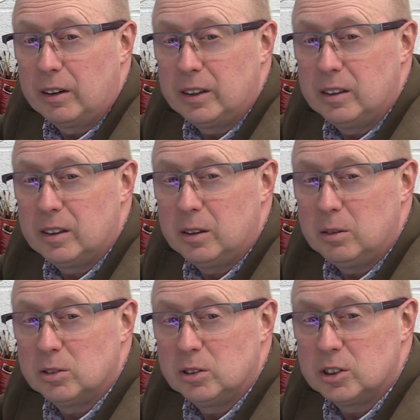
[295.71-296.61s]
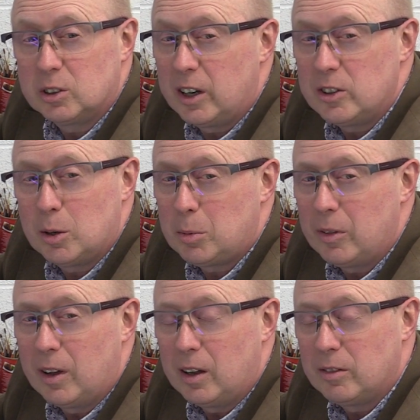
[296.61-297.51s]
I didn't do such a great job
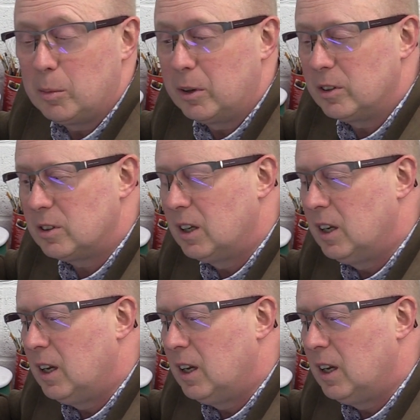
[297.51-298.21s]
on that, if I'm honest.